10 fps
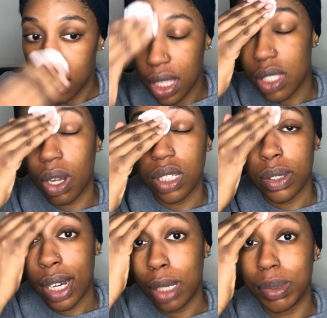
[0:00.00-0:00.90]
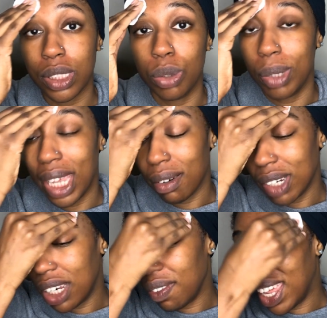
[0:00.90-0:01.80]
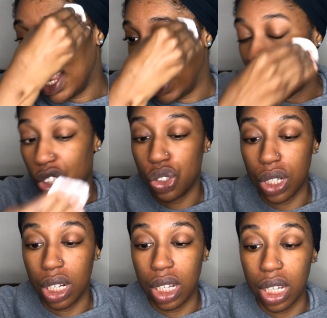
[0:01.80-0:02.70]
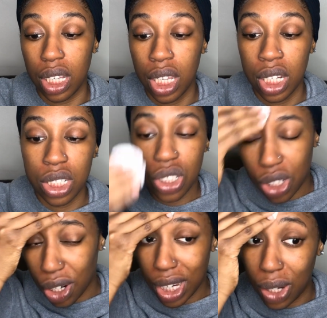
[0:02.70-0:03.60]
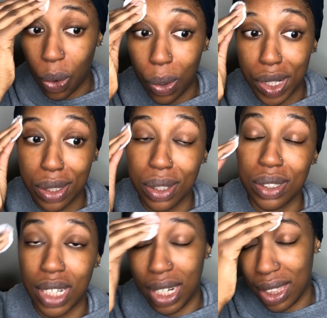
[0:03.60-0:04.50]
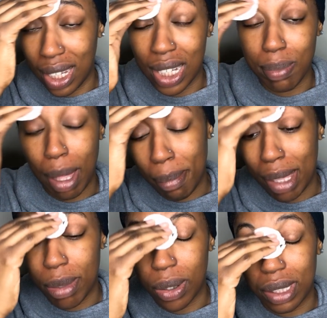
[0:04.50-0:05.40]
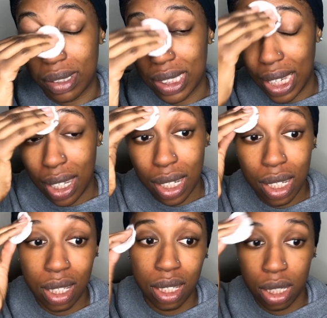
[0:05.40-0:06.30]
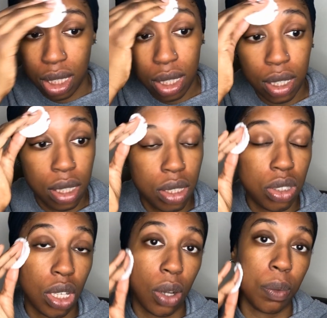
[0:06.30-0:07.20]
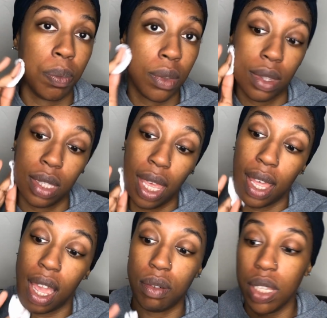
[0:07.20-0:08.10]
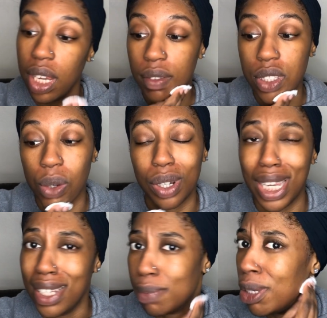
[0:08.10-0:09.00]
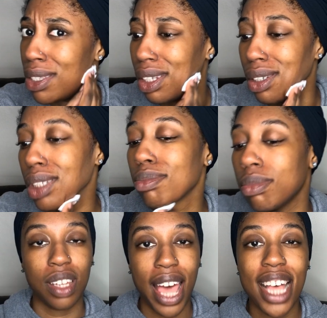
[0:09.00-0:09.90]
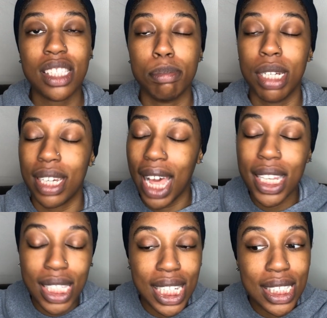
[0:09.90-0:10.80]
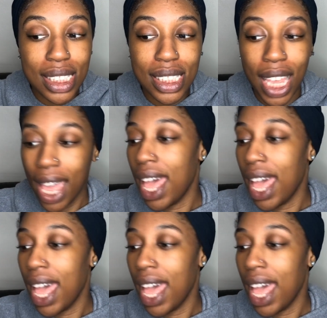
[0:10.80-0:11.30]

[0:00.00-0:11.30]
This also helps to get rid of any extra dirt and oils or anything that may be on your skin. So yeah, I really love this toner, and it smells good. So last but not least